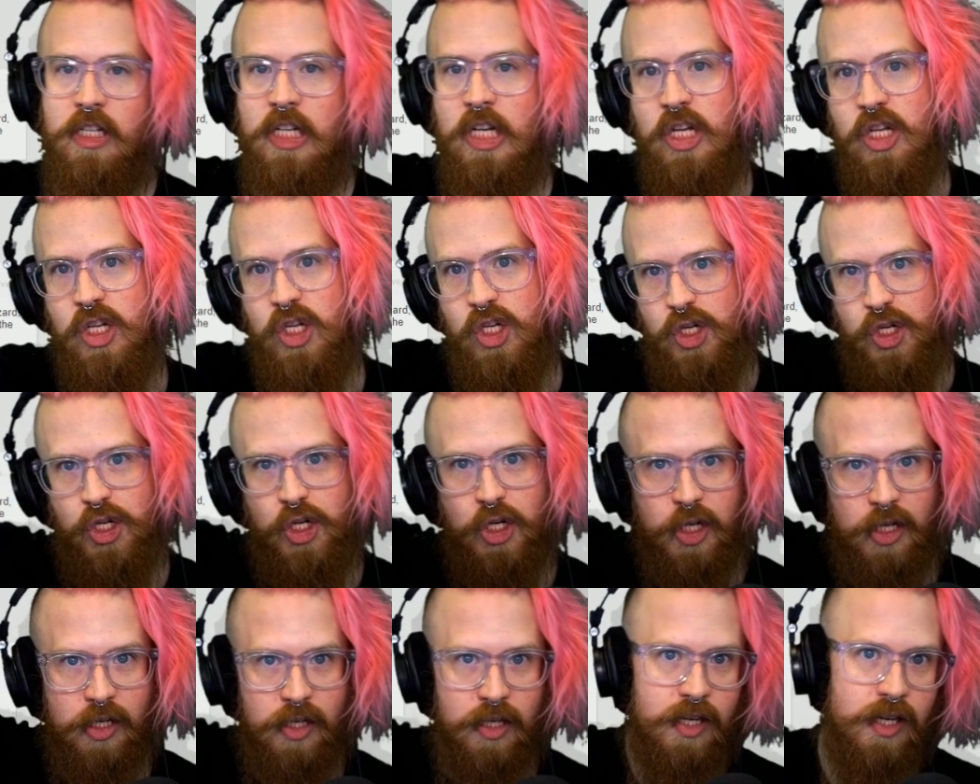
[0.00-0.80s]

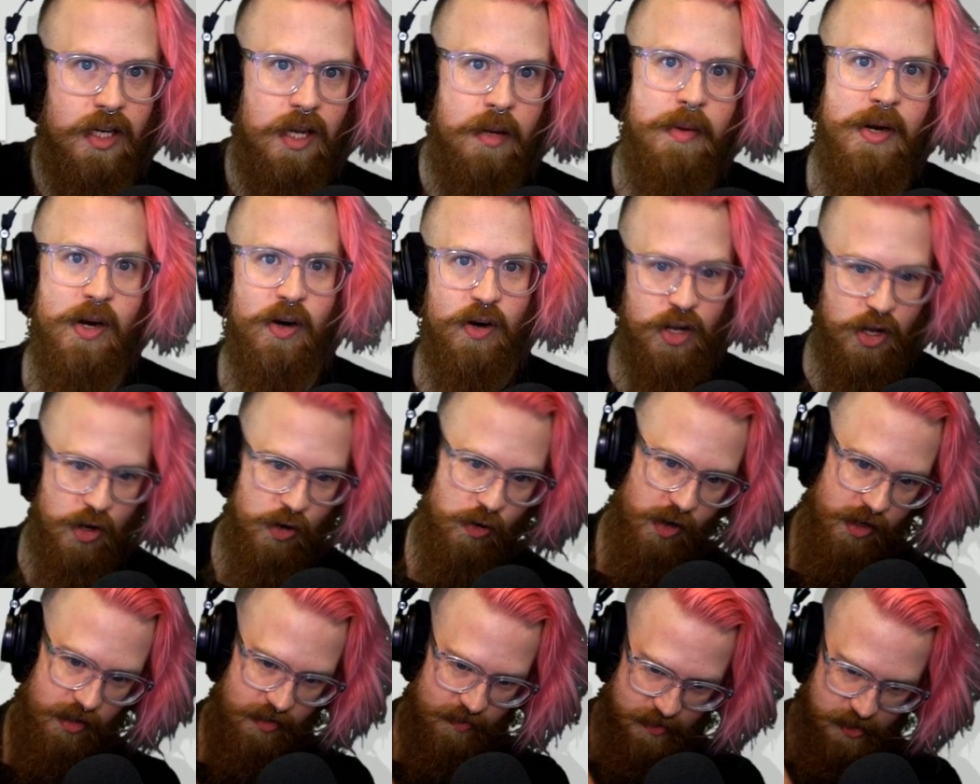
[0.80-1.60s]
shh, come here,
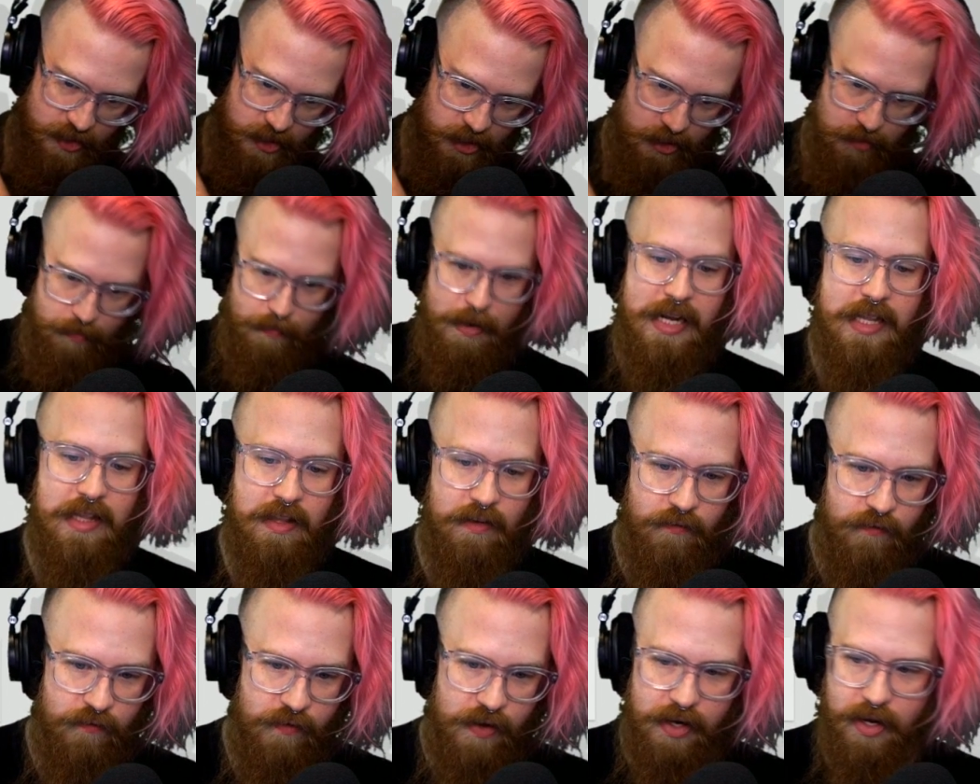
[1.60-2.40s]
you, and smite
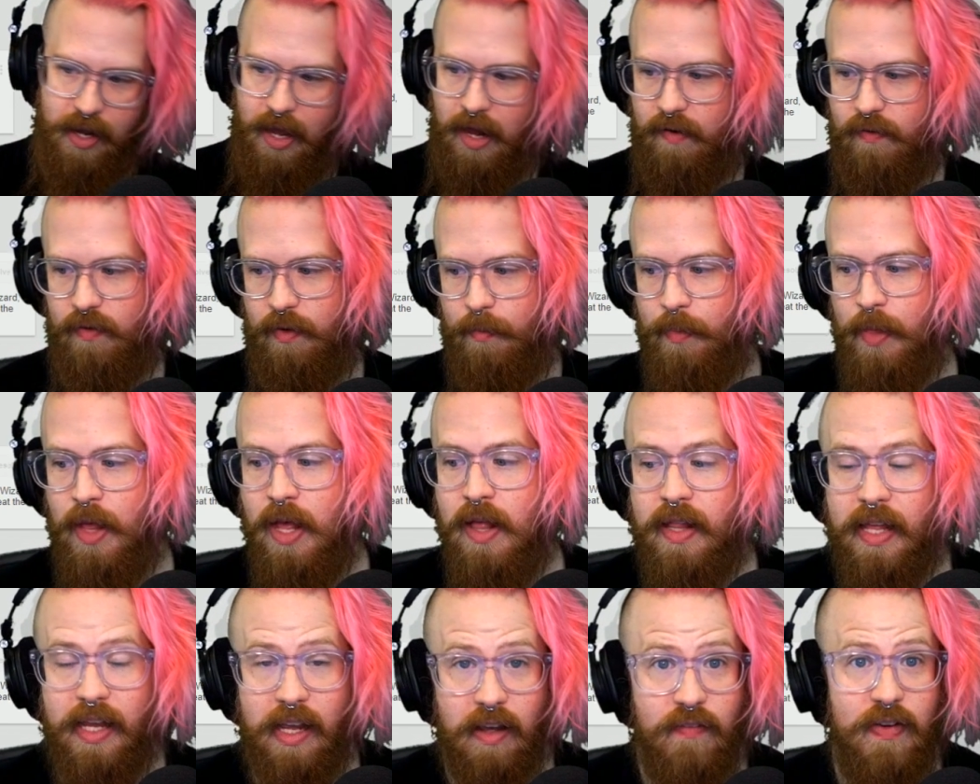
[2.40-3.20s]
the fuck out of him.
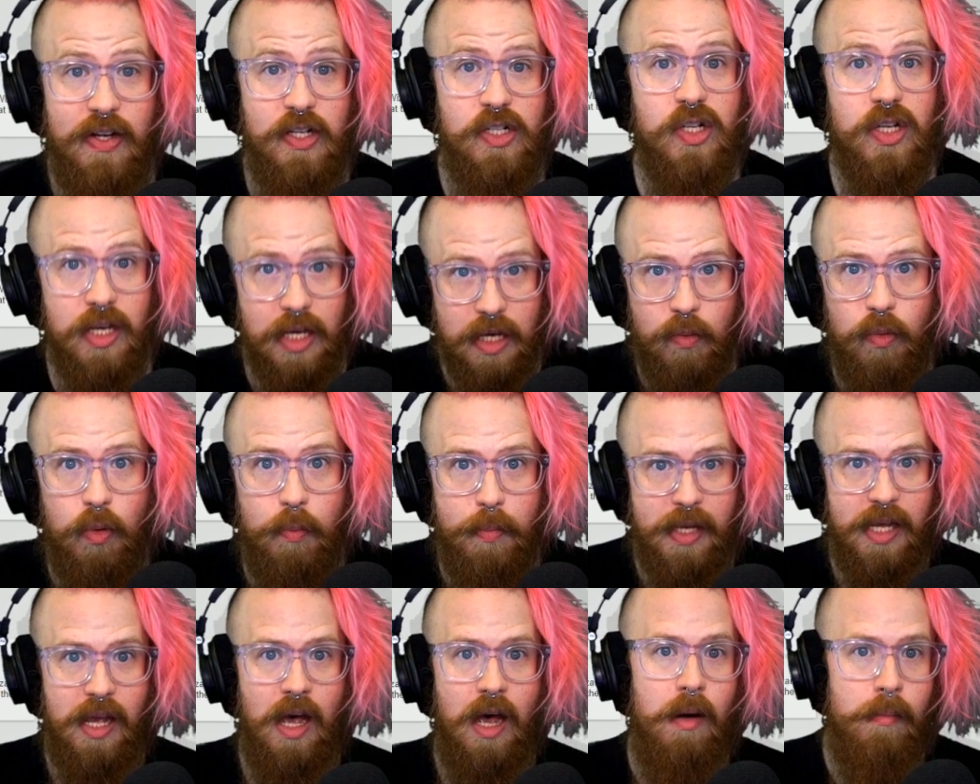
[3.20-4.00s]
Like, eventually he will
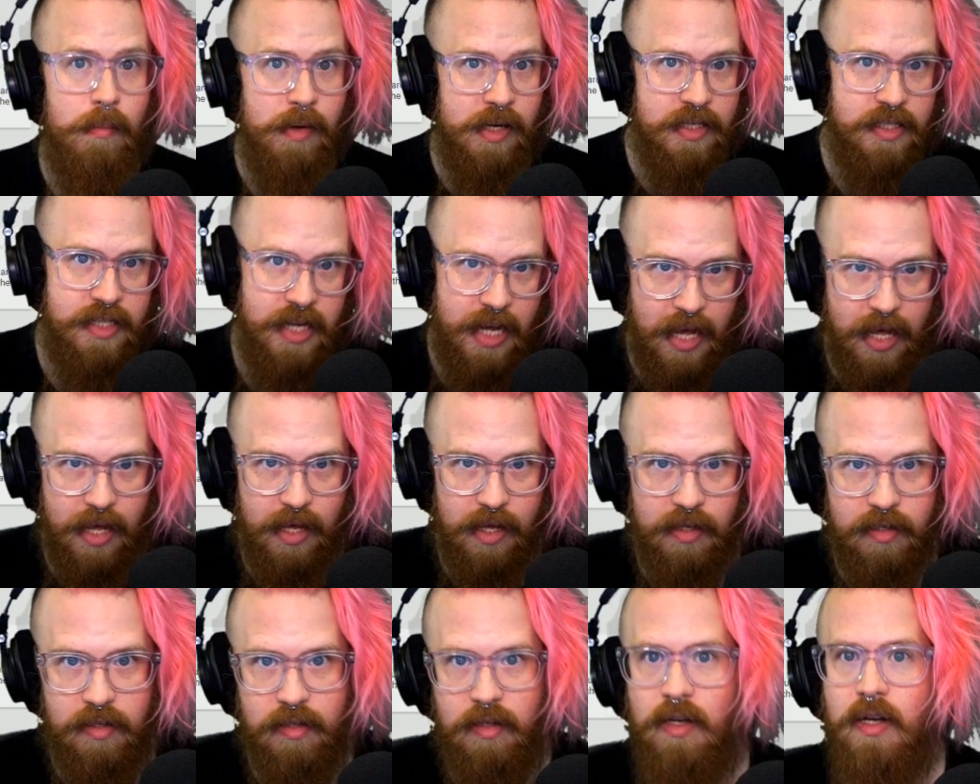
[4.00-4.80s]
become
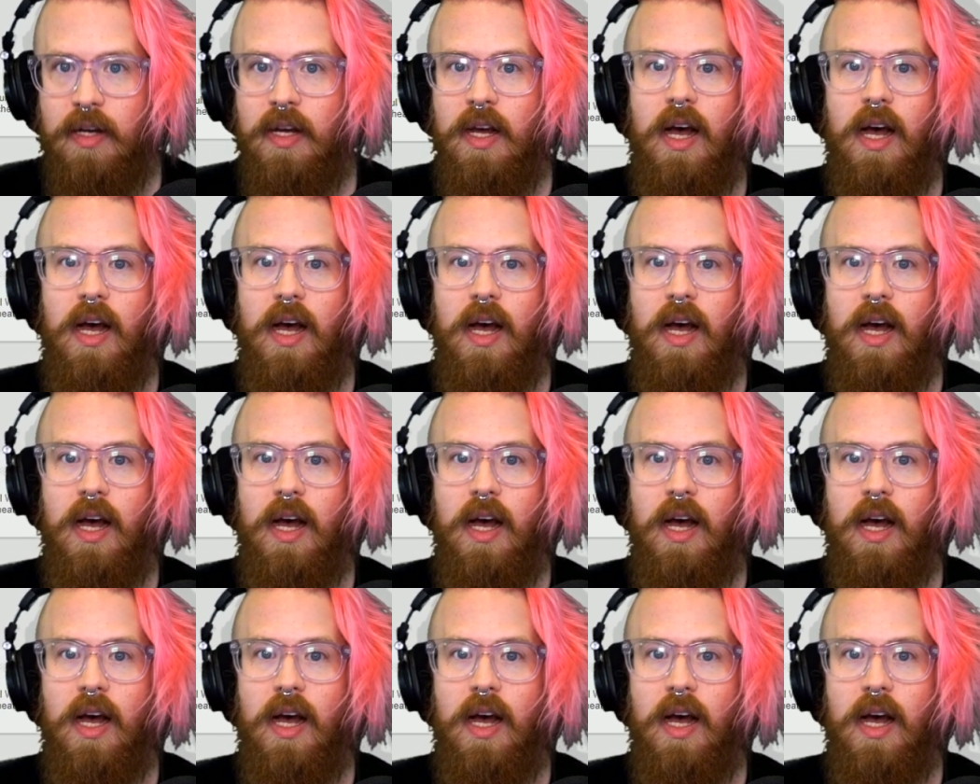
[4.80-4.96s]
undead.